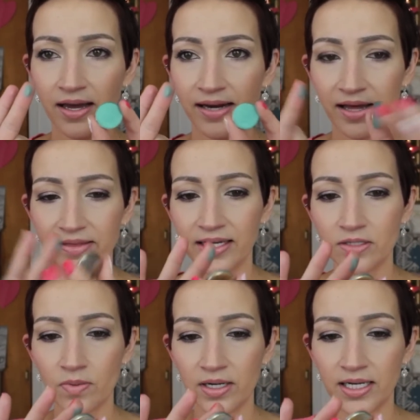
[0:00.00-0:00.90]
Now,
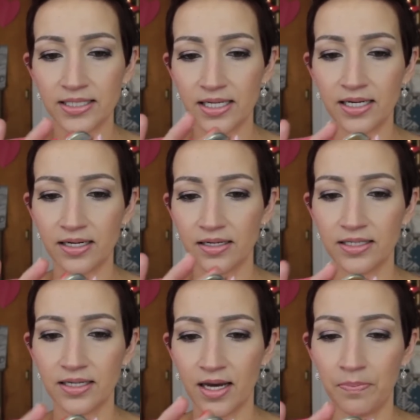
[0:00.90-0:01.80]
this one doesn't
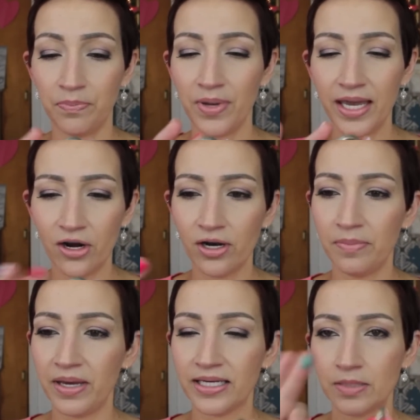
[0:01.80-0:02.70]
appear to
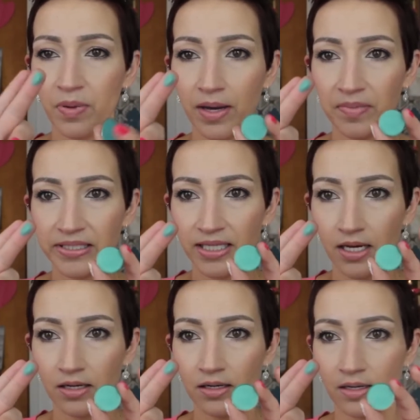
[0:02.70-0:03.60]
be as
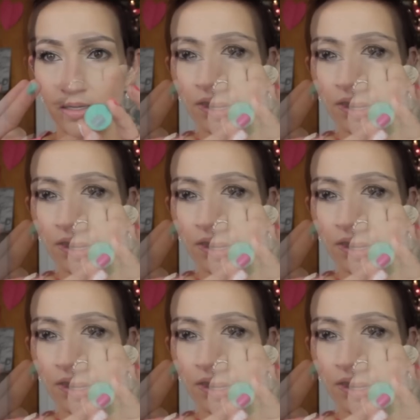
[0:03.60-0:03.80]
pigmented,